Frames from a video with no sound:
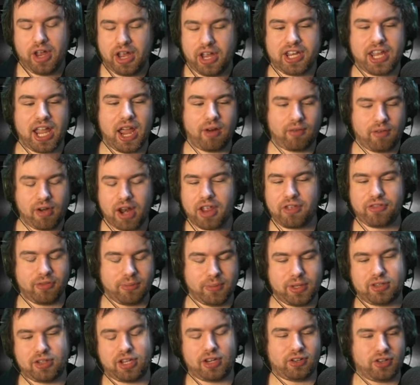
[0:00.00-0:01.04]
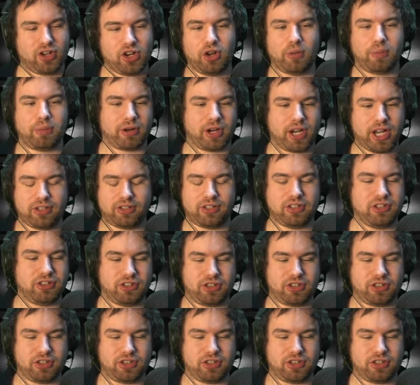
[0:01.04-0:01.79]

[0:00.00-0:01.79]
get ready for material prices